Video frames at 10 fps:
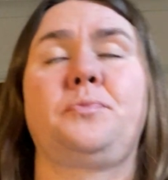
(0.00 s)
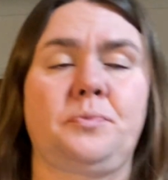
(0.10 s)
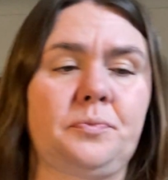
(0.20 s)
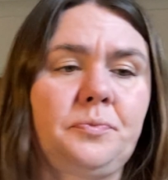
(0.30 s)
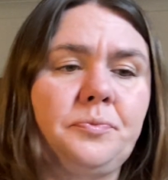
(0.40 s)

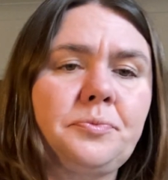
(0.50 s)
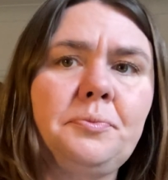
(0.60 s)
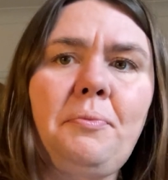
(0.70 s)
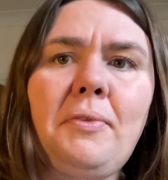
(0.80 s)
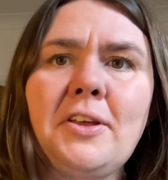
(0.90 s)

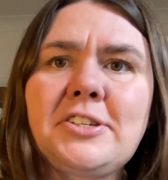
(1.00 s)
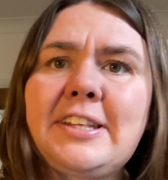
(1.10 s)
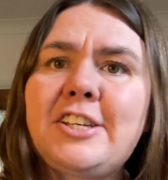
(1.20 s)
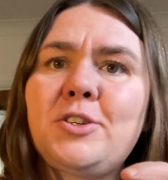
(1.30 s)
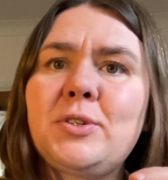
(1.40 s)
so
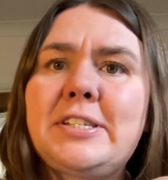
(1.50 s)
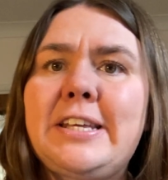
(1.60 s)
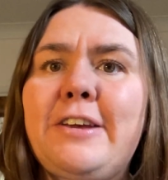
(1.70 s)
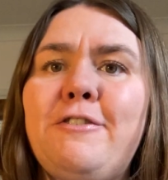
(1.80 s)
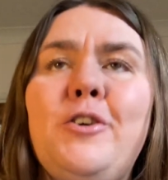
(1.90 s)
that's your
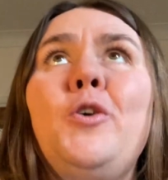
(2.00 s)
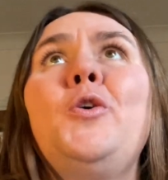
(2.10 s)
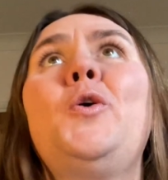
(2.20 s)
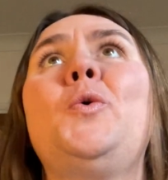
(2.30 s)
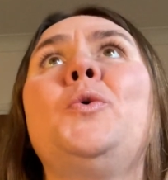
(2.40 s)
C for your
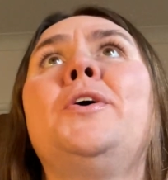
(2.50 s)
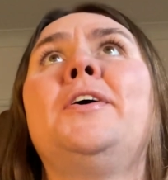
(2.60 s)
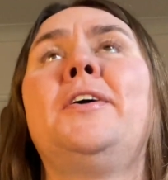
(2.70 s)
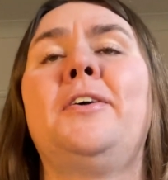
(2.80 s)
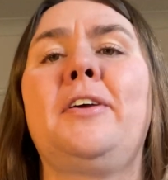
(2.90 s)
oo.
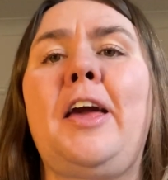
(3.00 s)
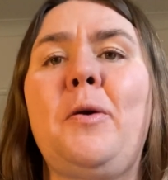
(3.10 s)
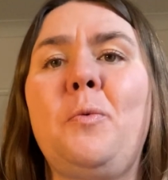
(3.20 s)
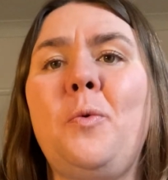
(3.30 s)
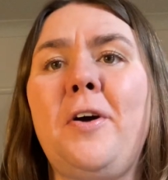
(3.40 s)
Okay,
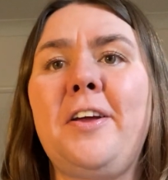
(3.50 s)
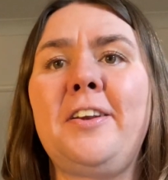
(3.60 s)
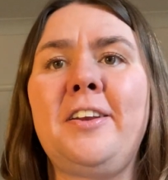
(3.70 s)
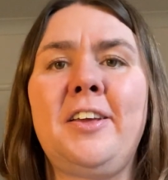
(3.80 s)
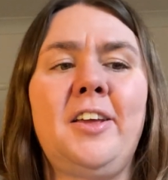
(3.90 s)

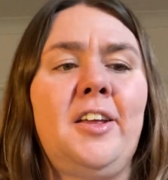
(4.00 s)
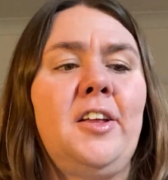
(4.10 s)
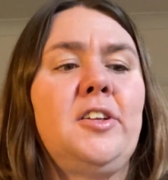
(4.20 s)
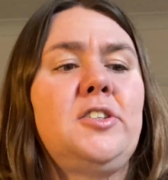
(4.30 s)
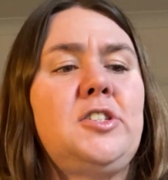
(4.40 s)
1,
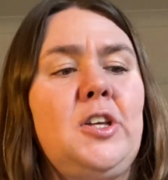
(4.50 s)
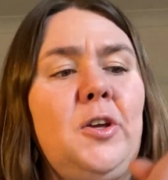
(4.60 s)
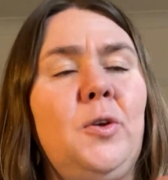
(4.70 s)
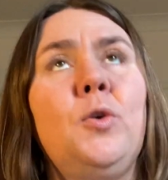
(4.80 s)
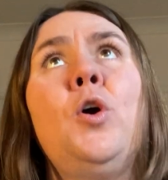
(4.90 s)
2.